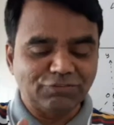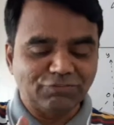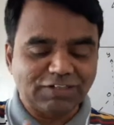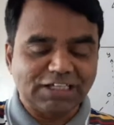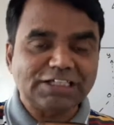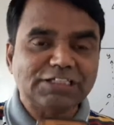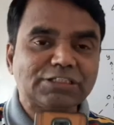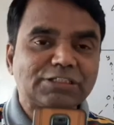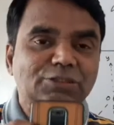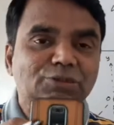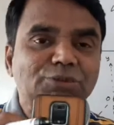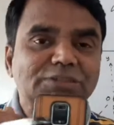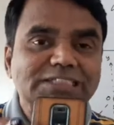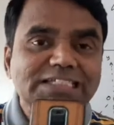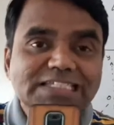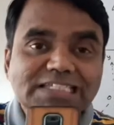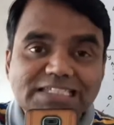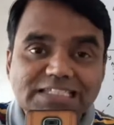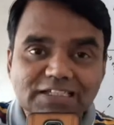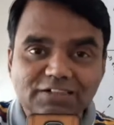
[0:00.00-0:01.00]
flux through
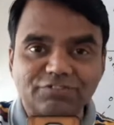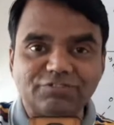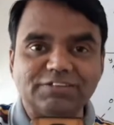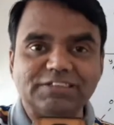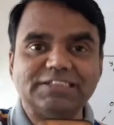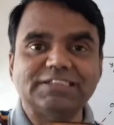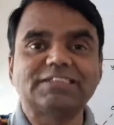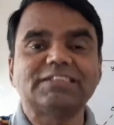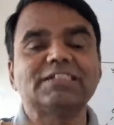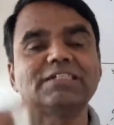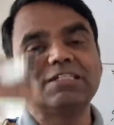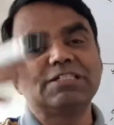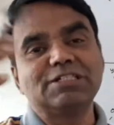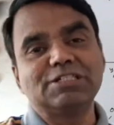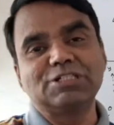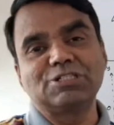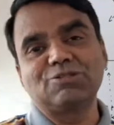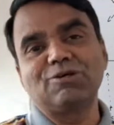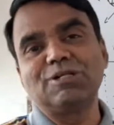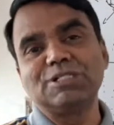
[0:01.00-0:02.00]
this surface
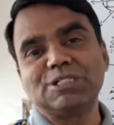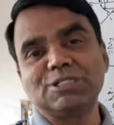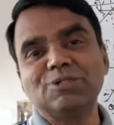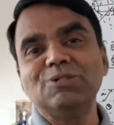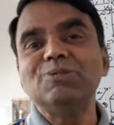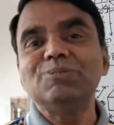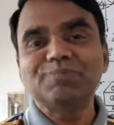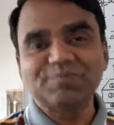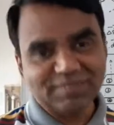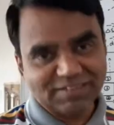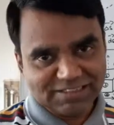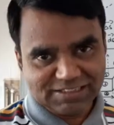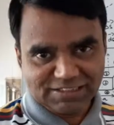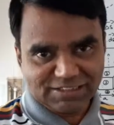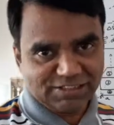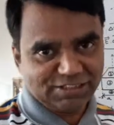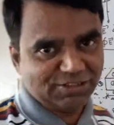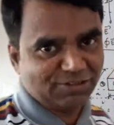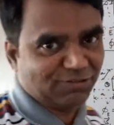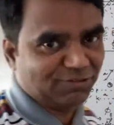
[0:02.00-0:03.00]
is also
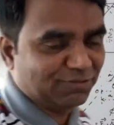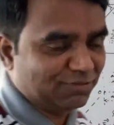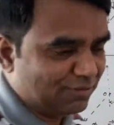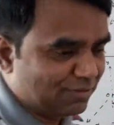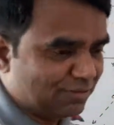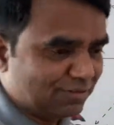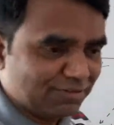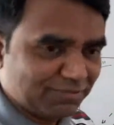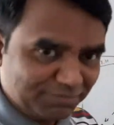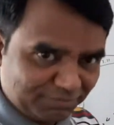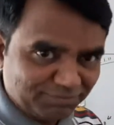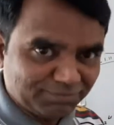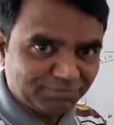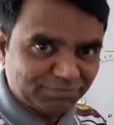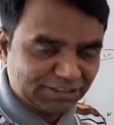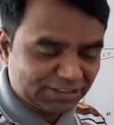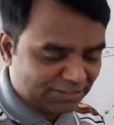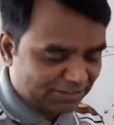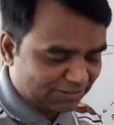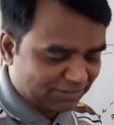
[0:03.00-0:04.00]
0
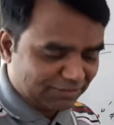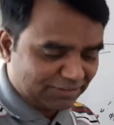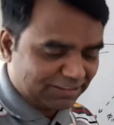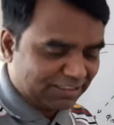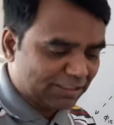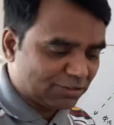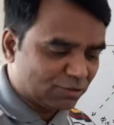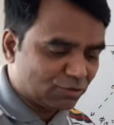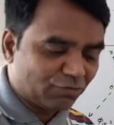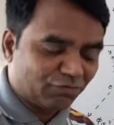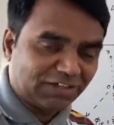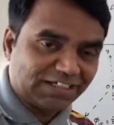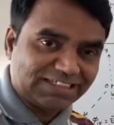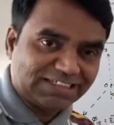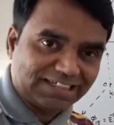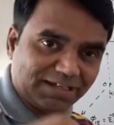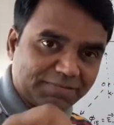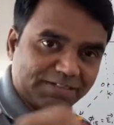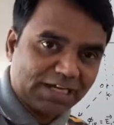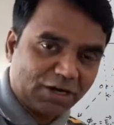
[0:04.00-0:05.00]
because there is no flux
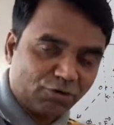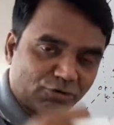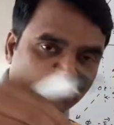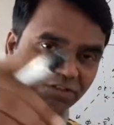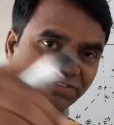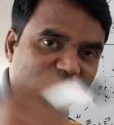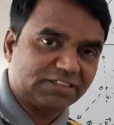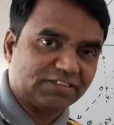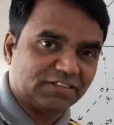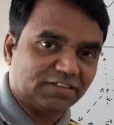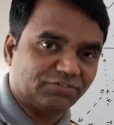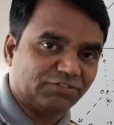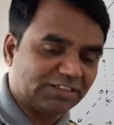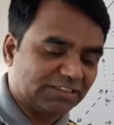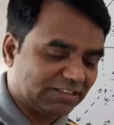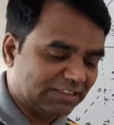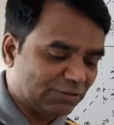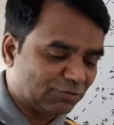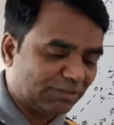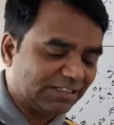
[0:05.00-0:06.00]
coming out of the surface,
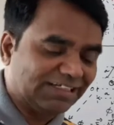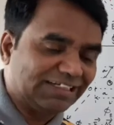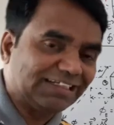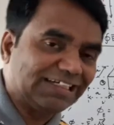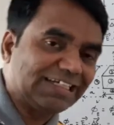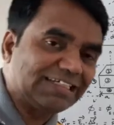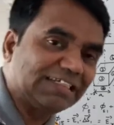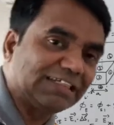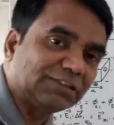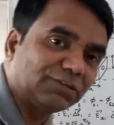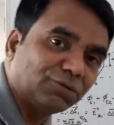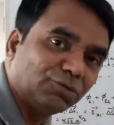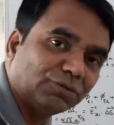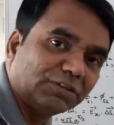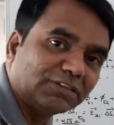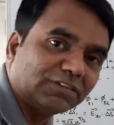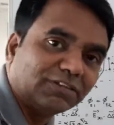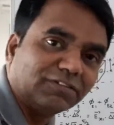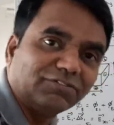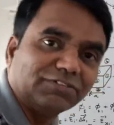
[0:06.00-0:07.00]
it's only grazing through the
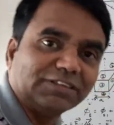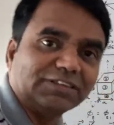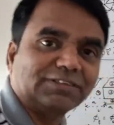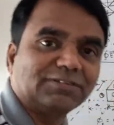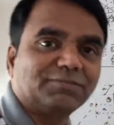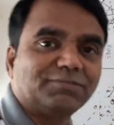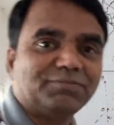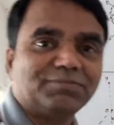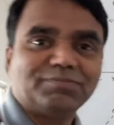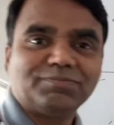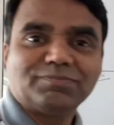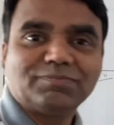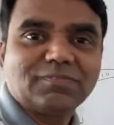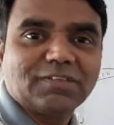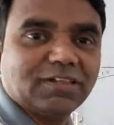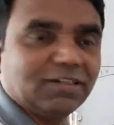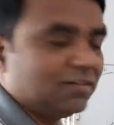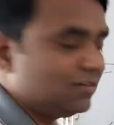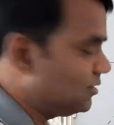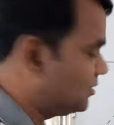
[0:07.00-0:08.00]
surface. Okay?